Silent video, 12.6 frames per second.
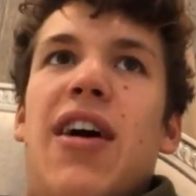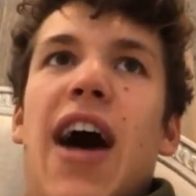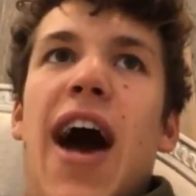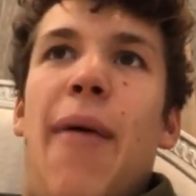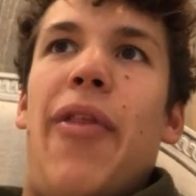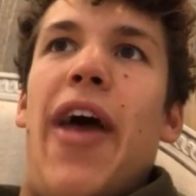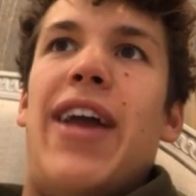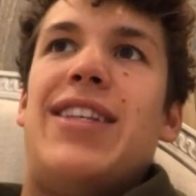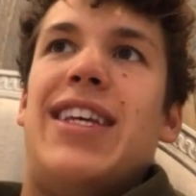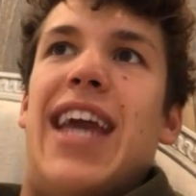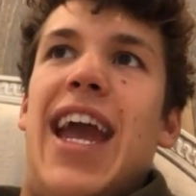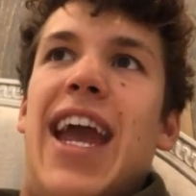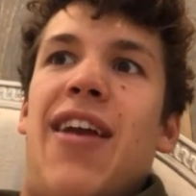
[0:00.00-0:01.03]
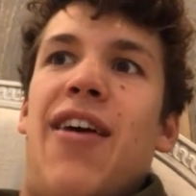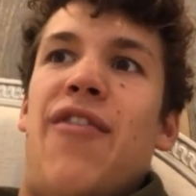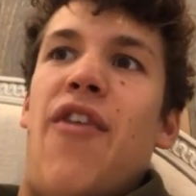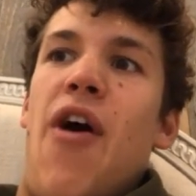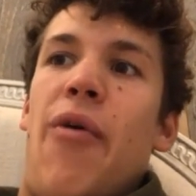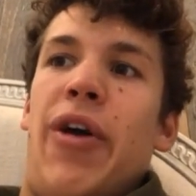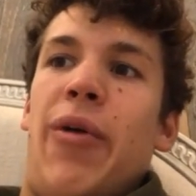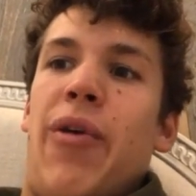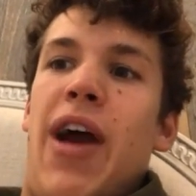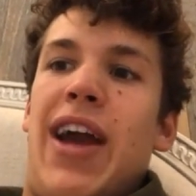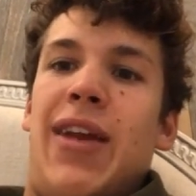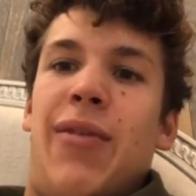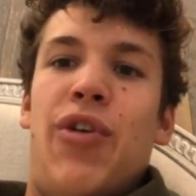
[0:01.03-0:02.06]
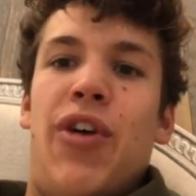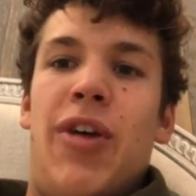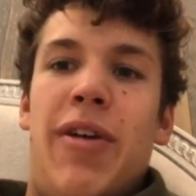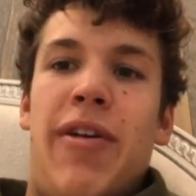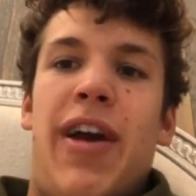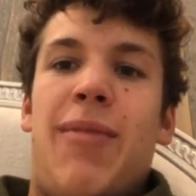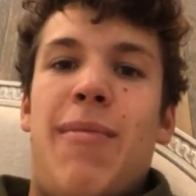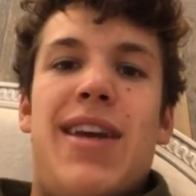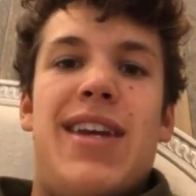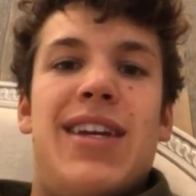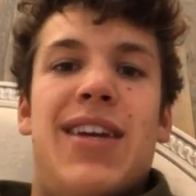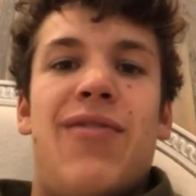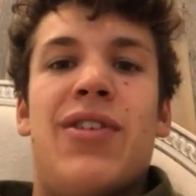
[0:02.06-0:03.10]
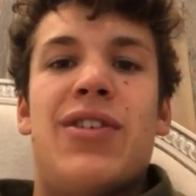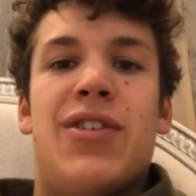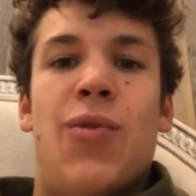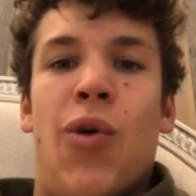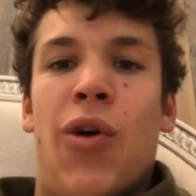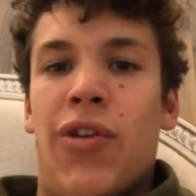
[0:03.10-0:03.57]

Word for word: I would like to gain a following where I can really be like making a difference in the world.